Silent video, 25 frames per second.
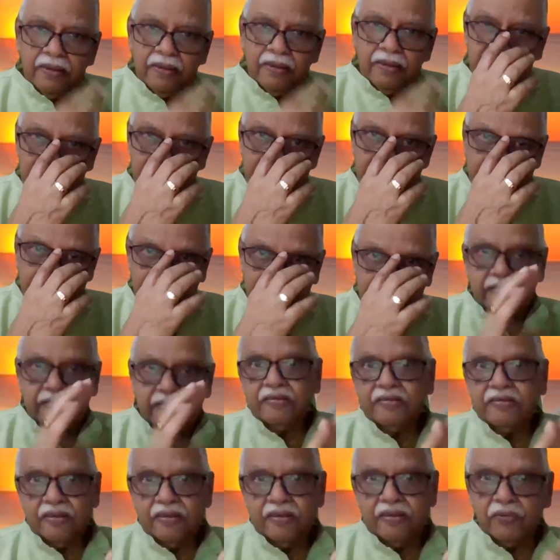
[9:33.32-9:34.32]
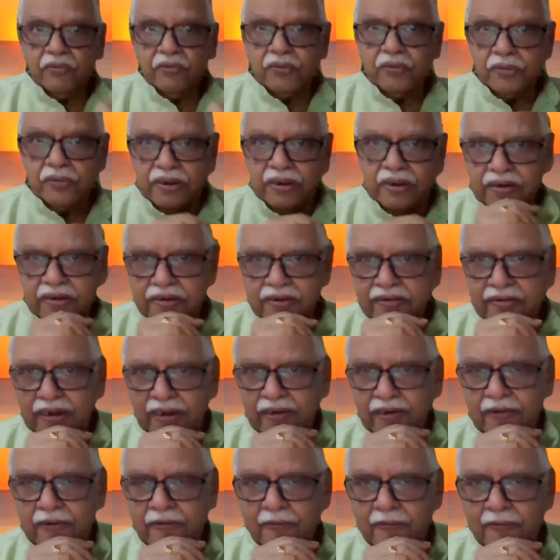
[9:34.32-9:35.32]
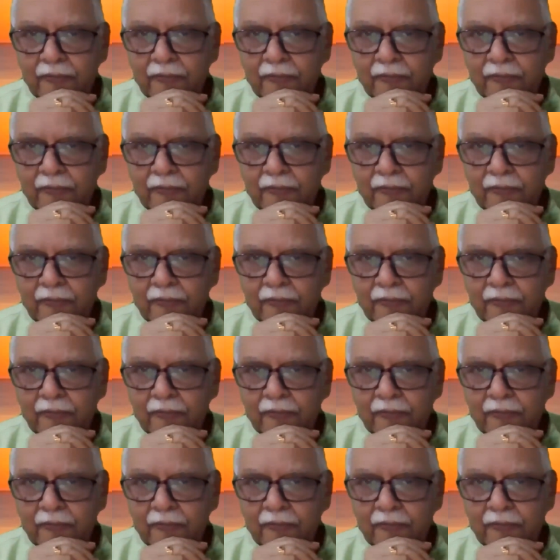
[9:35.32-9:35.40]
In this sense, we should understand.